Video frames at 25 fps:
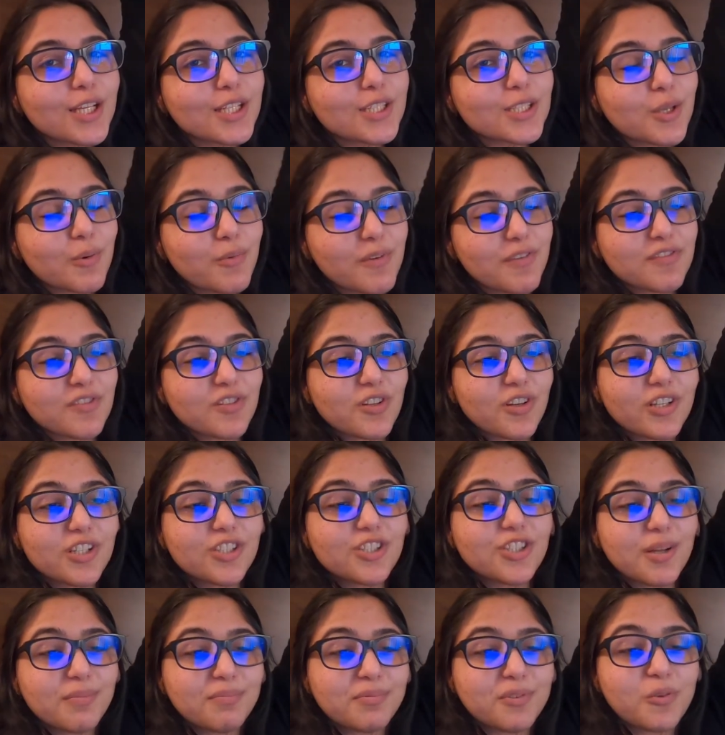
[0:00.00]
So we've
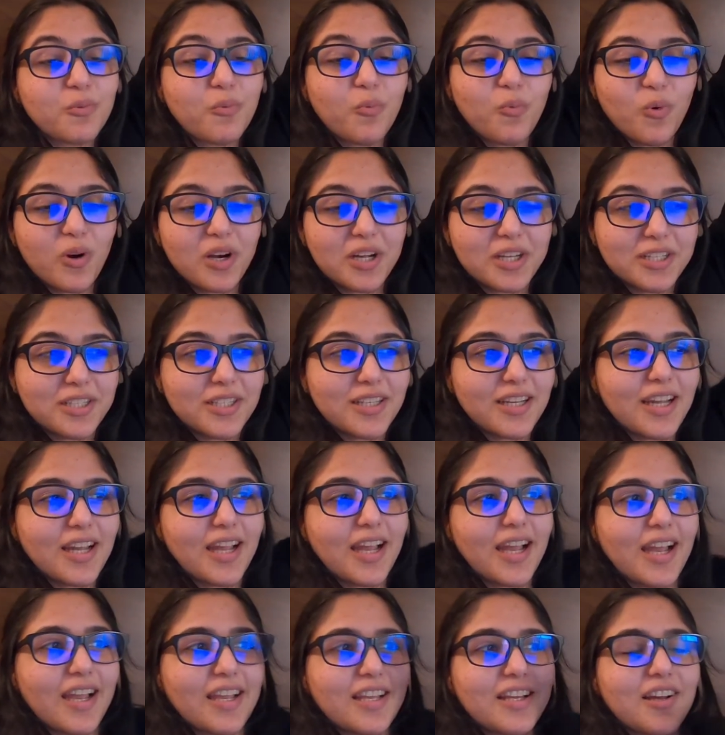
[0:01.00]
started chapter 1.
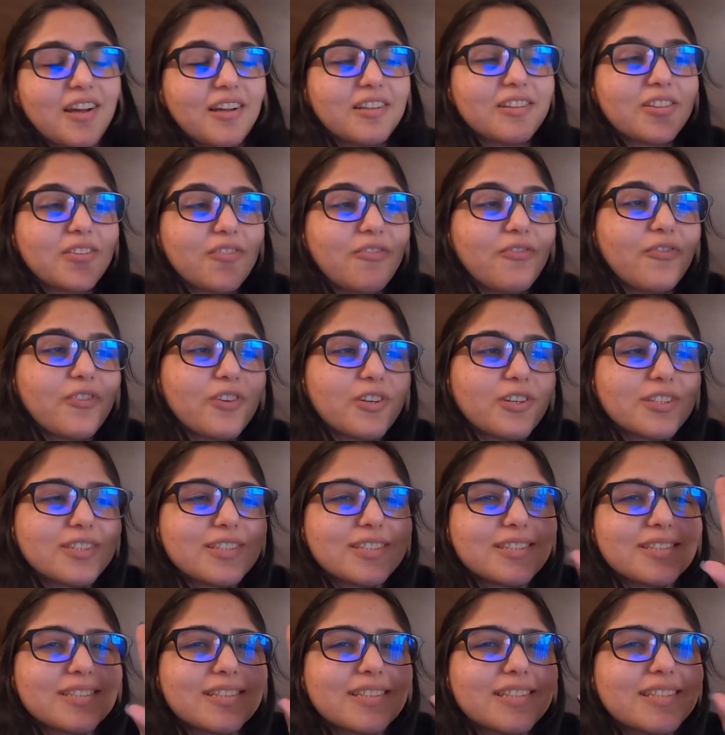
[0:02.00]
I got the
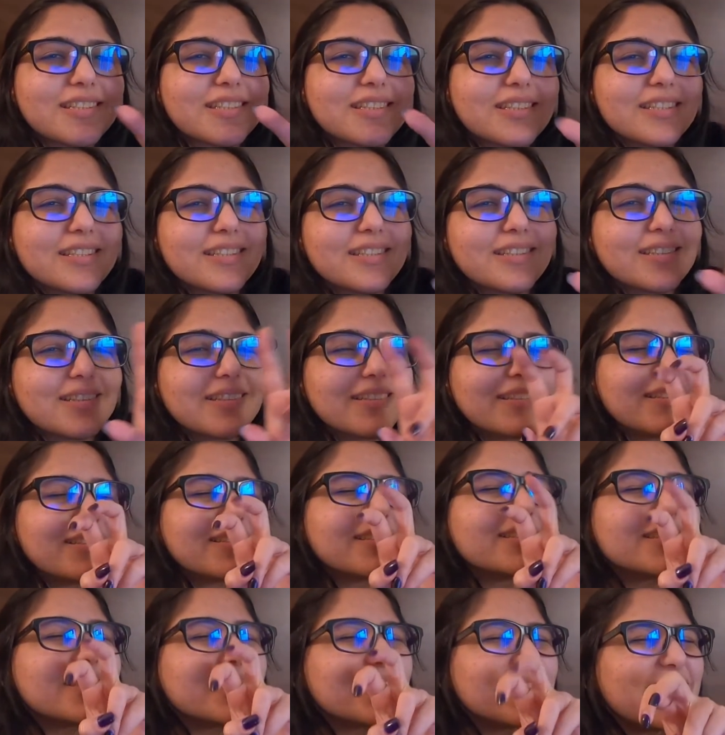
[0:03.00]
first
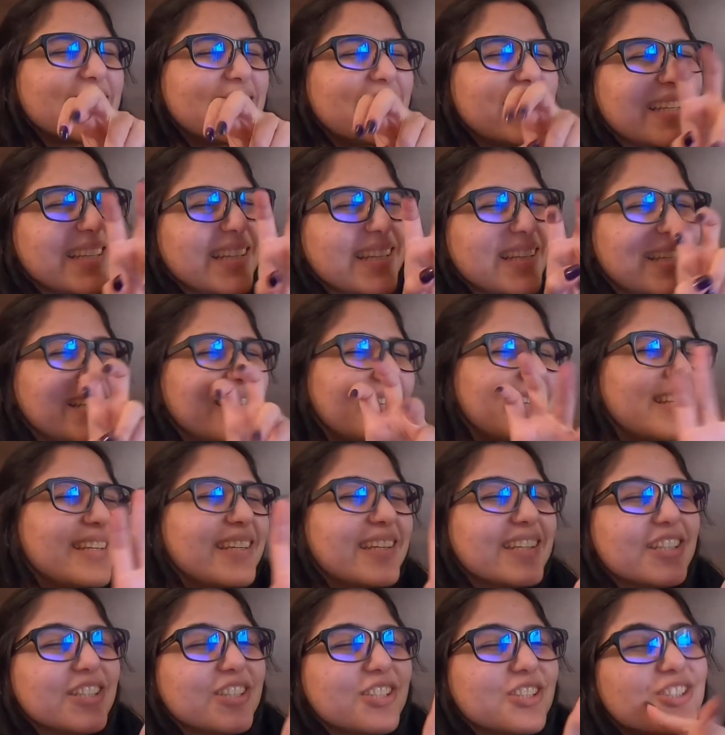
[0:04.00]

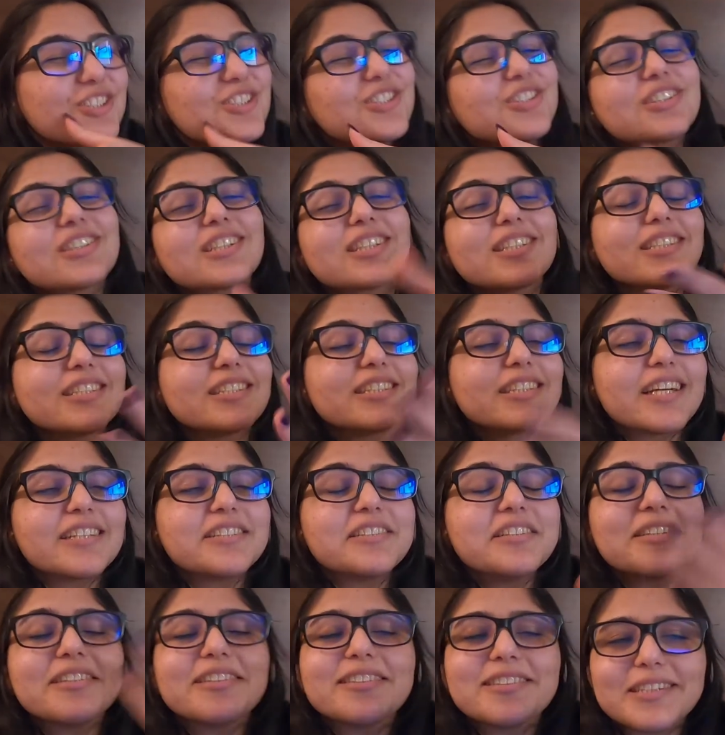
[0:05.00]
scene-ish, because it's
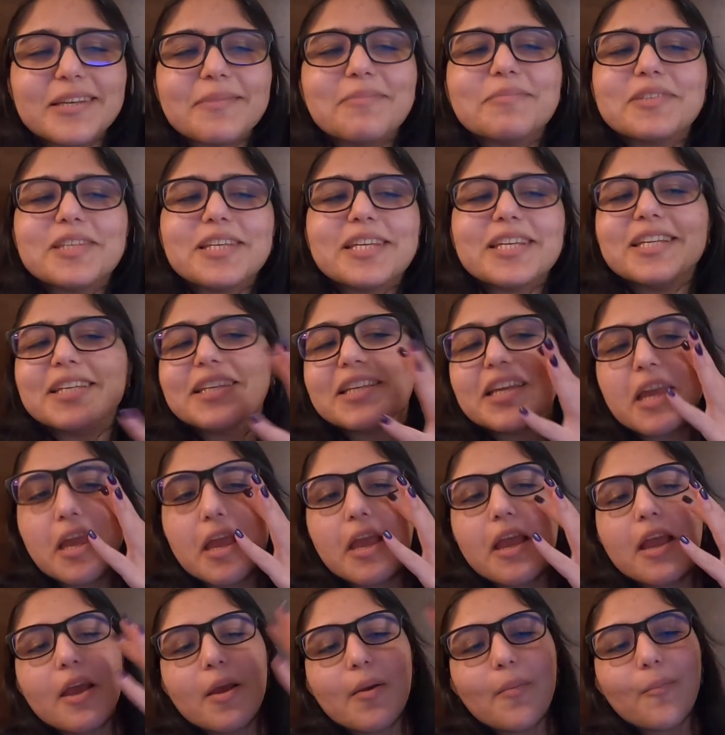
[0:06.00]
technically the same scene,
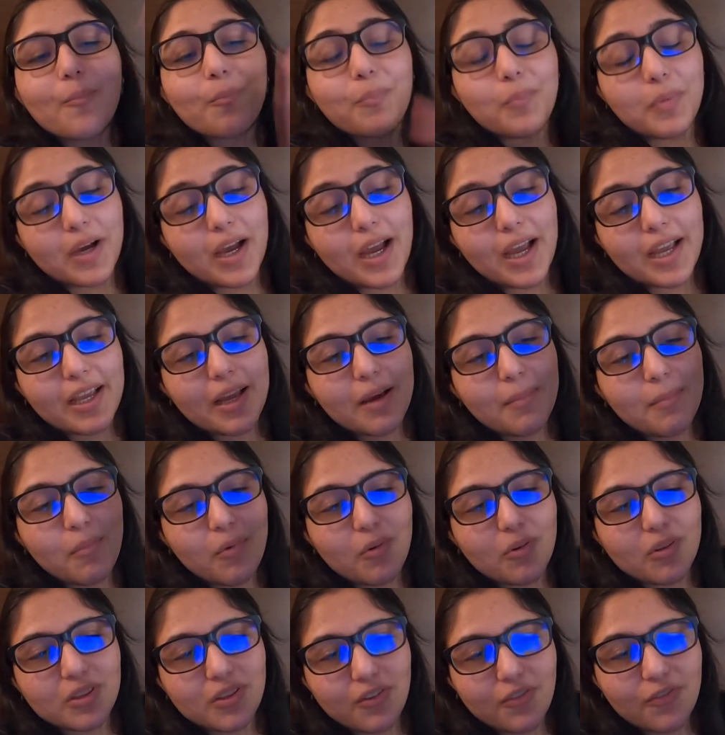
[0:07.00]
but I
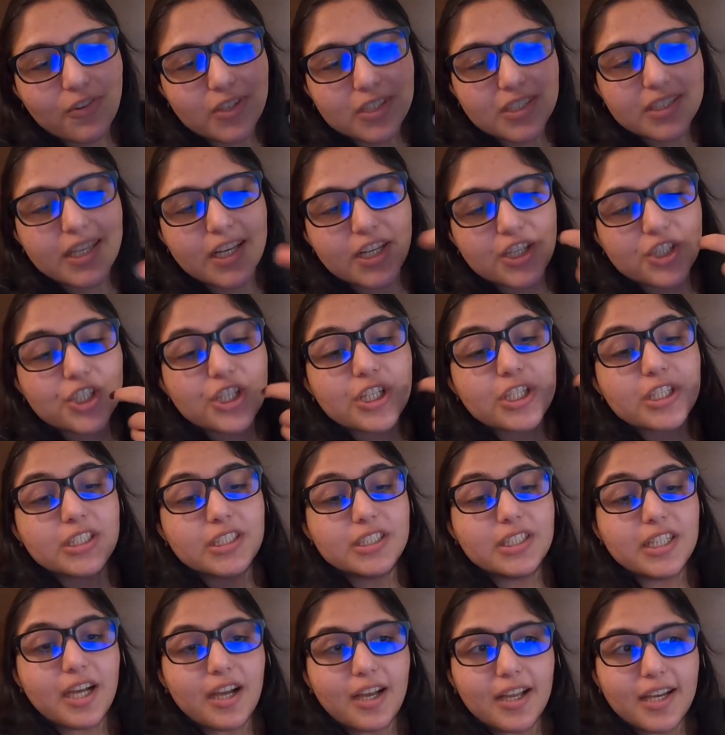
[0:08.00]
got the first
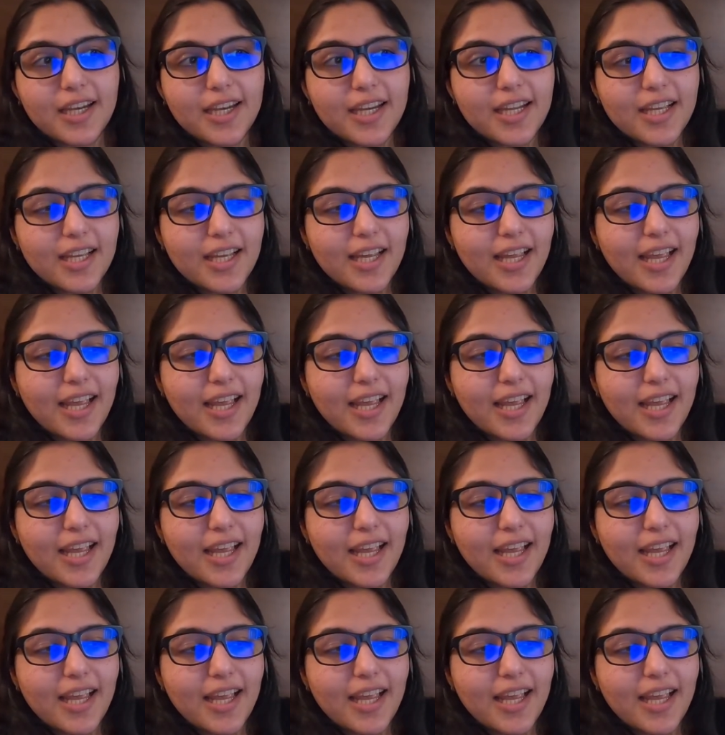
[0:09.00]
section done,